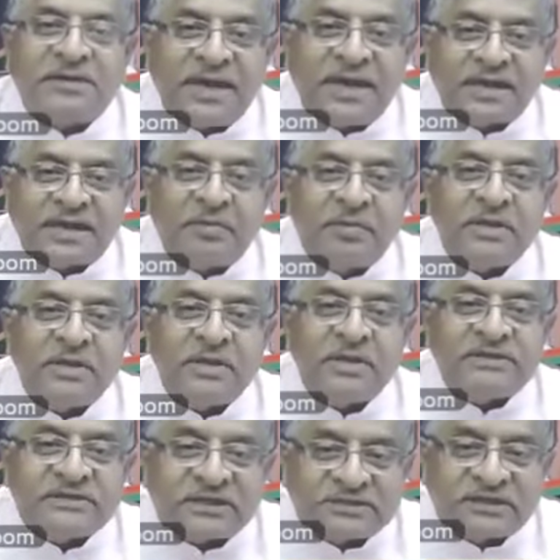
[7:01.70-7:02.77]
take up
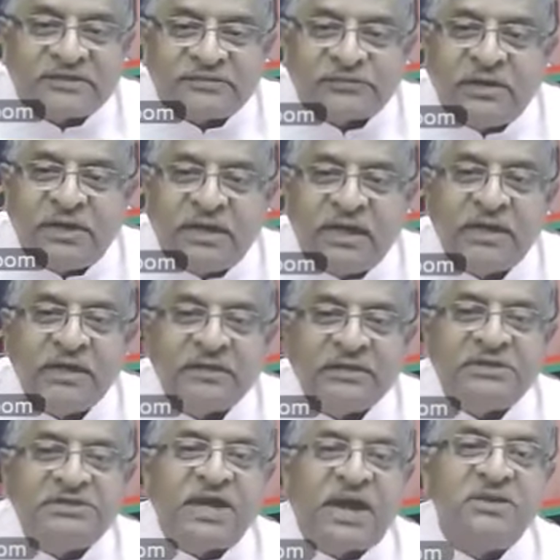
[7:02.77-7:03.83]
successfully
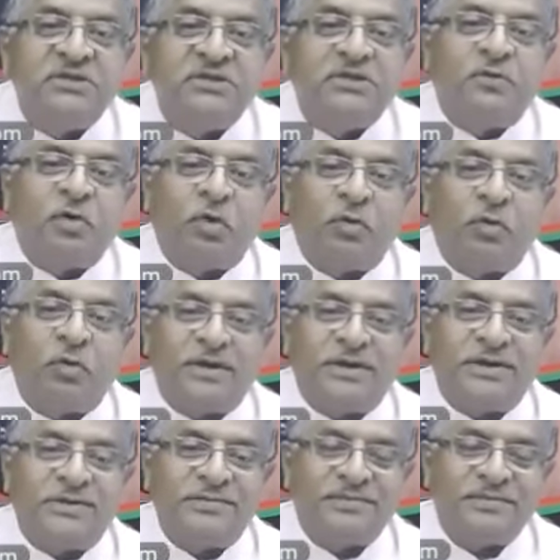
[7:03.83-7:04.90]
the challenge of COVID
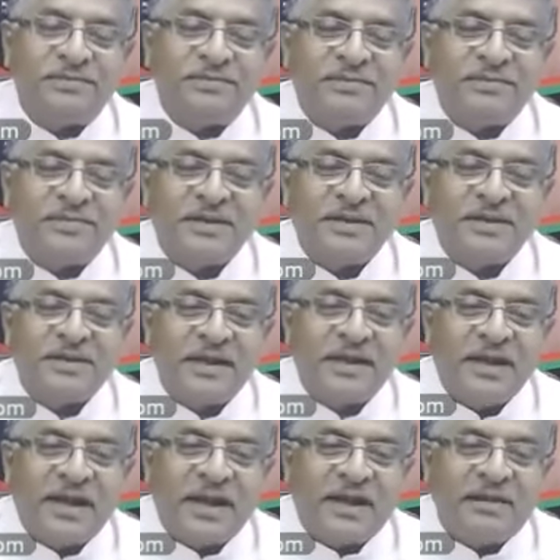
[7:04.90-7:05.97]

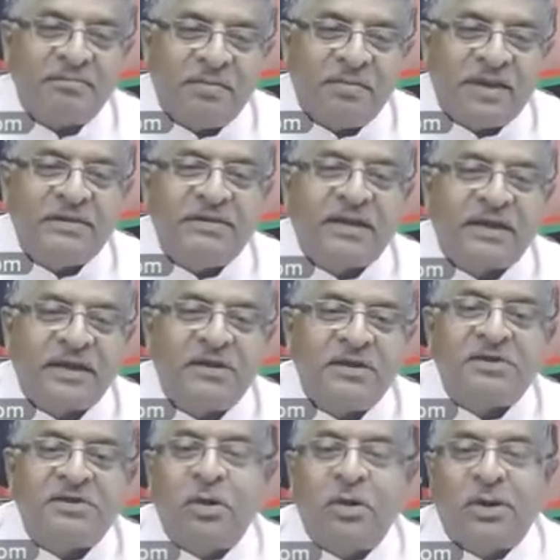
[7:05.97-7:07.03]
and make the
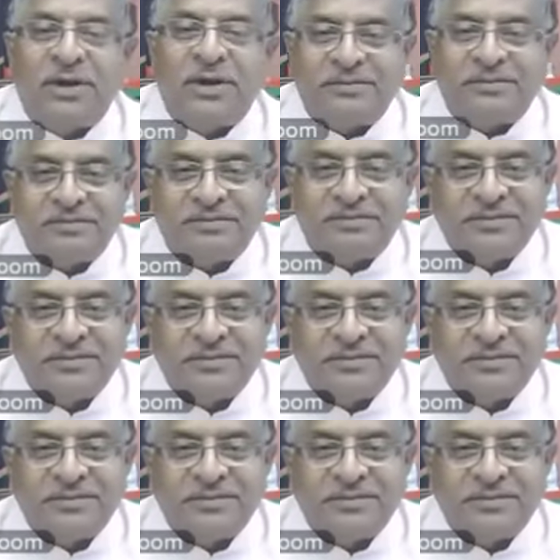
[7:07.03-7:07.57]
country go in.